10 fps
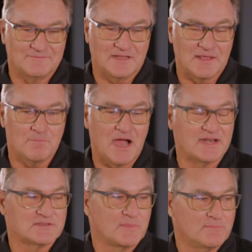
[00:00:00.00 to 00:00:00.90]
and mine
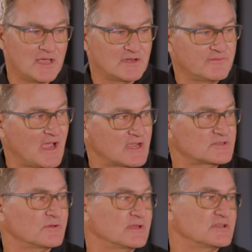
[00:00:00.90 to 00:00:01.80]
has been
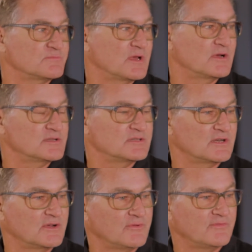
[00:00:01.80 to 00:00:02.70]
manufacturing experience. You know,
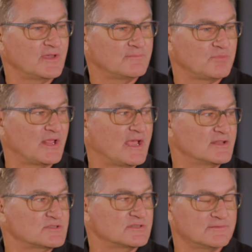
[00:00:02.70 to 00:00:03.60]
we've had
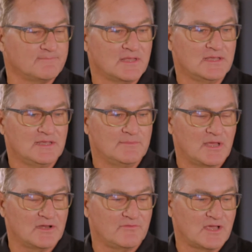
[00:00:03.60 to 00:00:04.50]
plants and
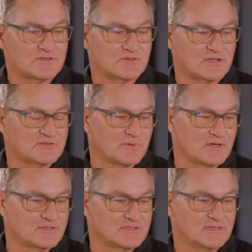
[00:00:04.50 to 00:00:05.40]
manufacturing
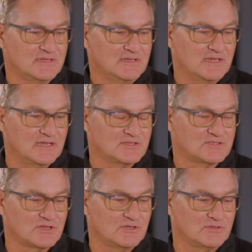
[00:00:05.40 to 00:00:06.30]
experience. And
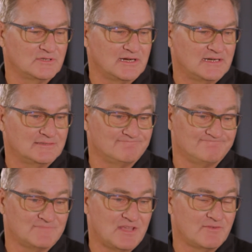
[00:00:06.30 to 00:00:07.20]
so,
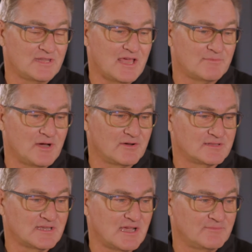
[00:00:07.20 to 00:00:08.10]
given that amount
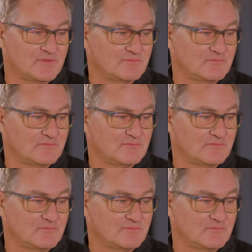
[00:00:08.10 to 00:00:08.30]
of time,